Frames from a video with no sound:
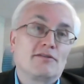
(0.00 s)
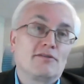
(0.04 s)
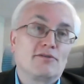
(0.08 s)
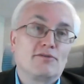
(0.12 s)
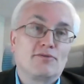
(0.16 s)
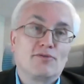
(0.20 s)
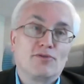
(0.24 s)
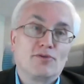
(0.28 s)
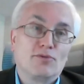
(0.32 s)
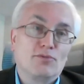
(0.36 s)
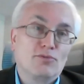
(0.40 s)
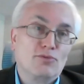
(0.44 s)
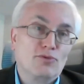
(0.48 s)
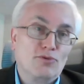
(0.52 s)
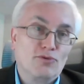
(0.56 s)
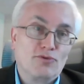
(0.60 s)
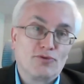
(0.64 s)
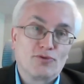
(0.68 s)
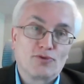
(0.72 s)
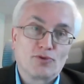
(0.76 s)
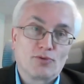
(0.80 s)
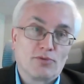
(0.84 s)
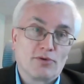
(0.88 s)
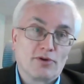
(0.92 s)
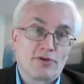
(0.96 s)
The
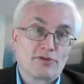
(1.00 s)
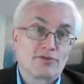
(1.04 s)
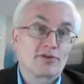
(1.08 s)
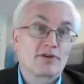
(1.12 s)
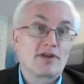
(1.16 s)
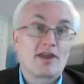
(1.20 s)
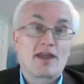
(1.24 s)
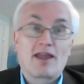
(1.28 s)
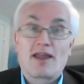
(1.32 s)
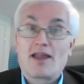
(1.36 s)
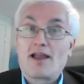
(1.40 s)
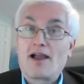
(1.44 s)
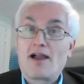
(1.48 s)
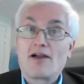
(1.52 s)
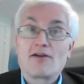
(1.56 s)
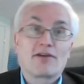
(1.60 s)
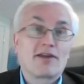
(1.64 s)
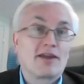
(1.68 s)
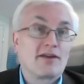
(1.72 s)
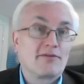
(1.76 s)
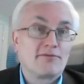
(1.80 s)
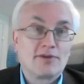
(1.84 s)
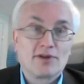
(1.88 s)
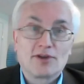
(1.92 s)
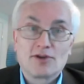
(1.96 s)
move towards, okay, how
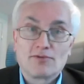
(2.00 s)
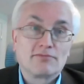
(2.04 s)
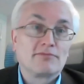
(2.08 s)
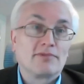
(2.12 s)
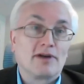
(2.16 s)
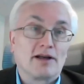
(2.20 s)
can we